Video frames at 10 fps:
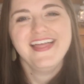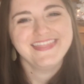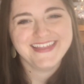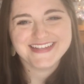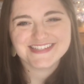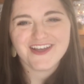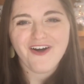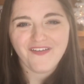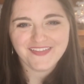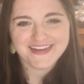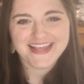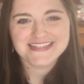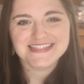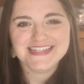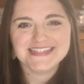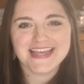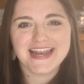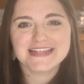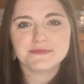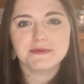this holiday
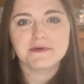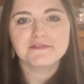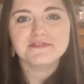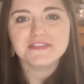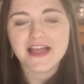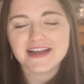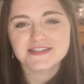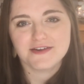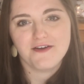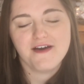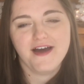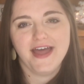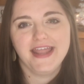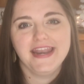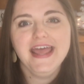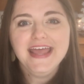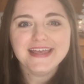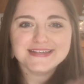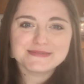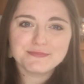season as we reflect on
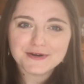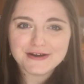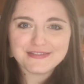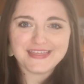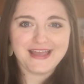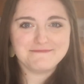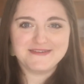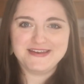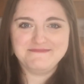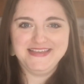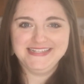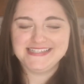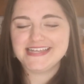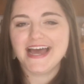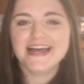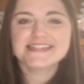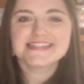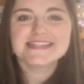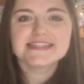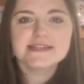his birth and what it means to
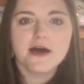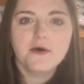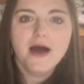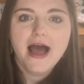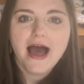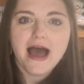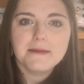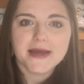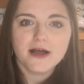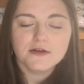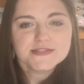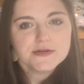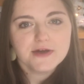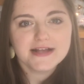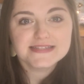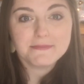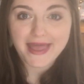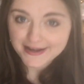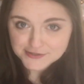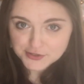us. So I also got some
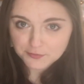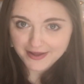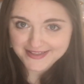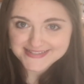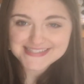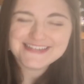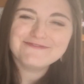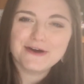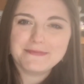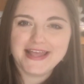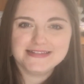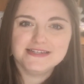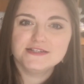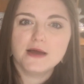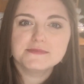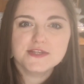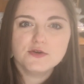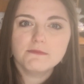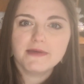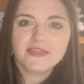extra ones for my Etsy shop, so
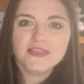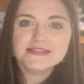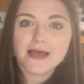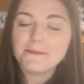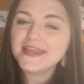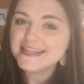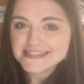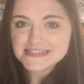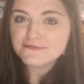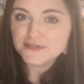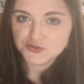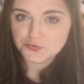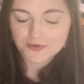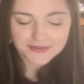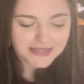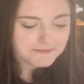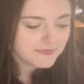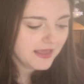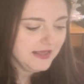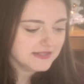you can pick these up individually.
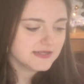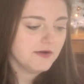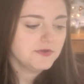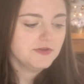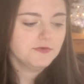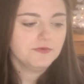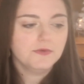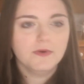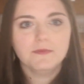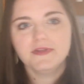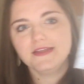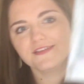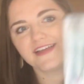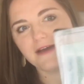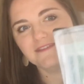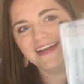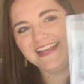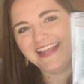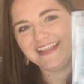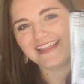So you will either get
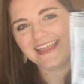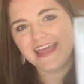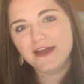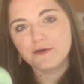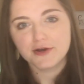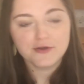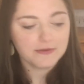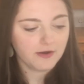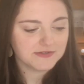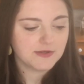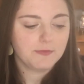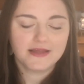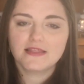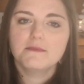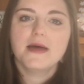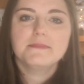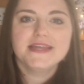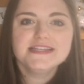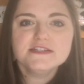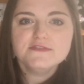one in the kit, or you can also pick them up
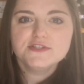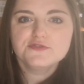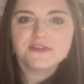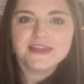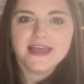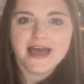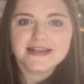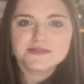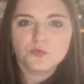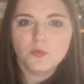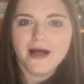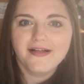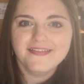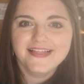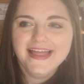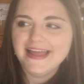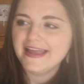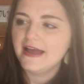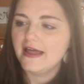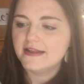individually as well.
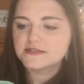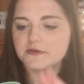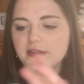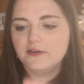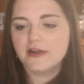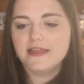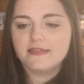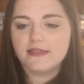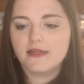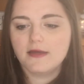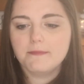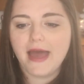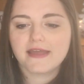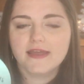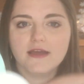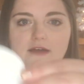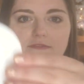And it's really great. The backing of